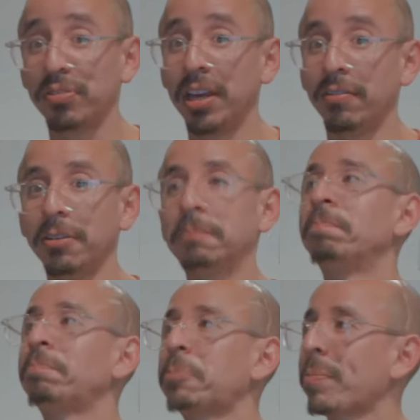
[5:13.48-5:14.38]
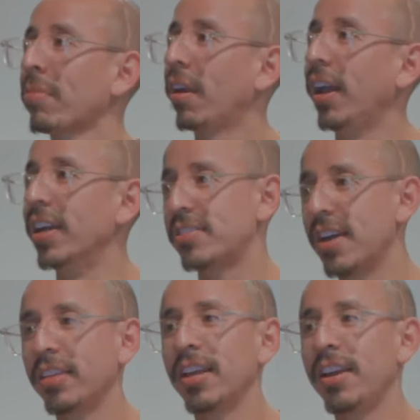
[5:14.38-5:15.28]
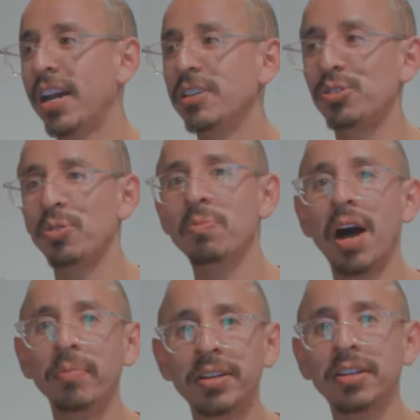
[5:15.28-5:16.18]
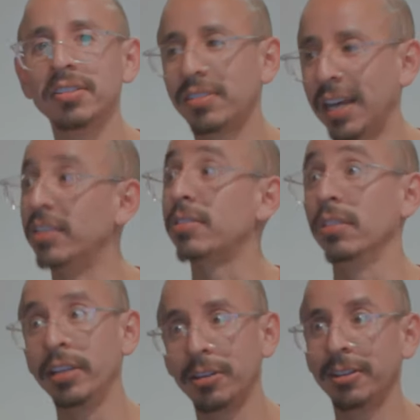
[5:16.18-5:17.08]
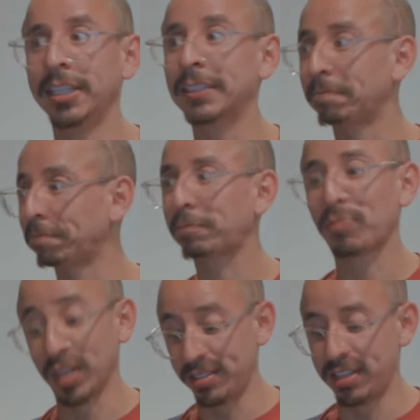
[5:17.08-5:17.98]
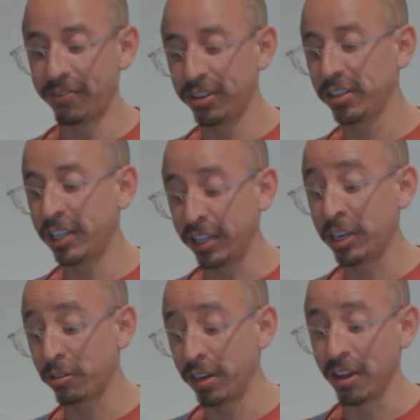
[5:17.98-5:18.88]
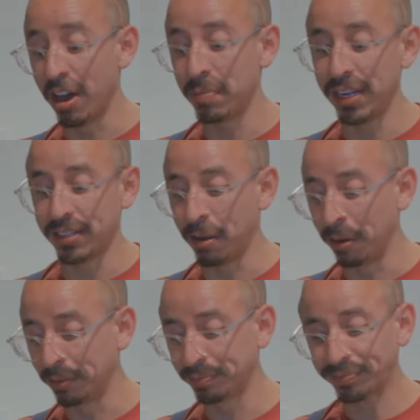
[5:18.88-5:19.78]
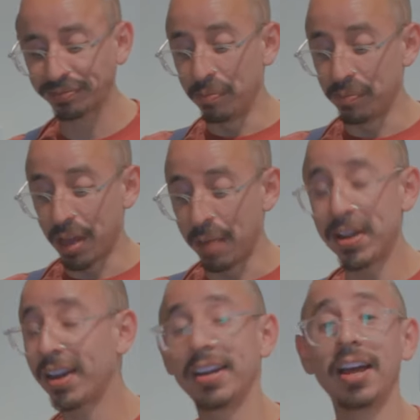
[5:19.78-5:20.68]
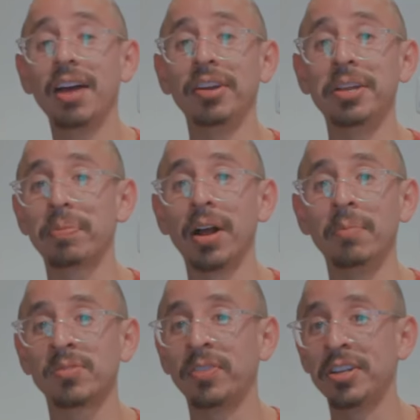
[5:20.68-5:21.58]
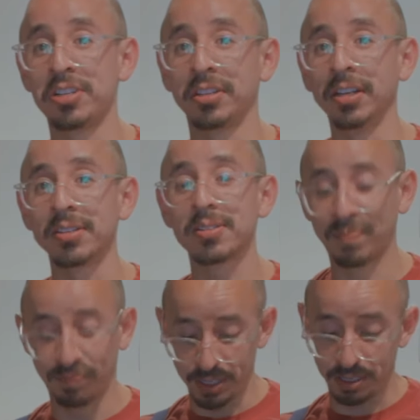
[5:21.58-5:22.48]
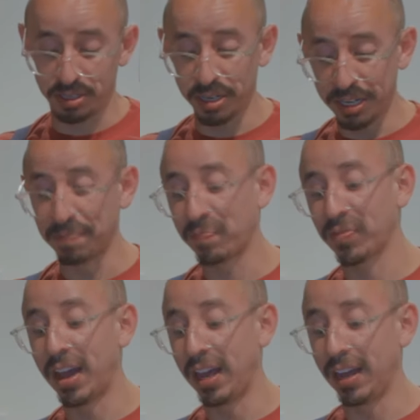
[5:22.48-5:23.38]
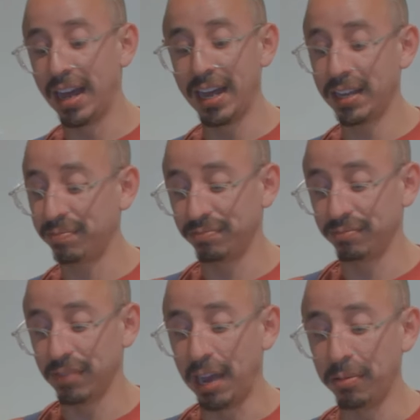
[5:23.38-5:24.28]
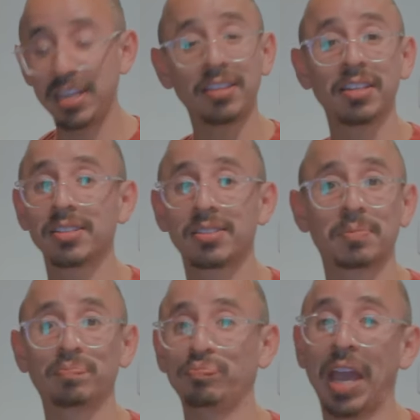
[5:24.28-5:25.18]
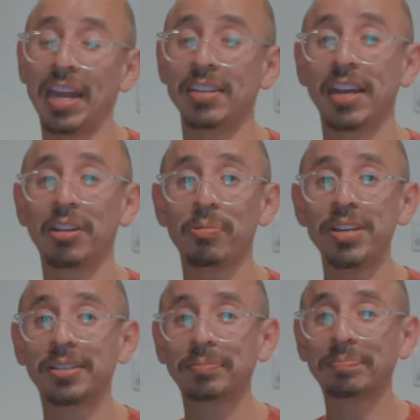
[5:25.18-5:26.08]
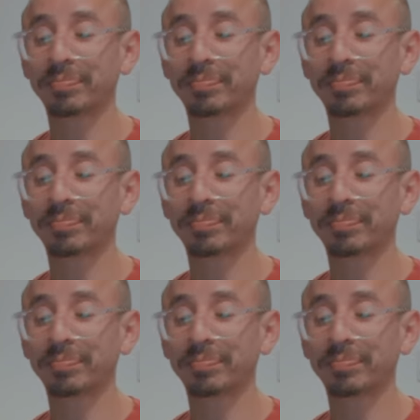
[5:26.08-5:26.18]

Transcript: flavor. It's got that nice umami-ness and it's lingering. It's definitely lingering on my tongue. I'm not gonna have any problems finishing this. This is good. I would eat this any day of the week.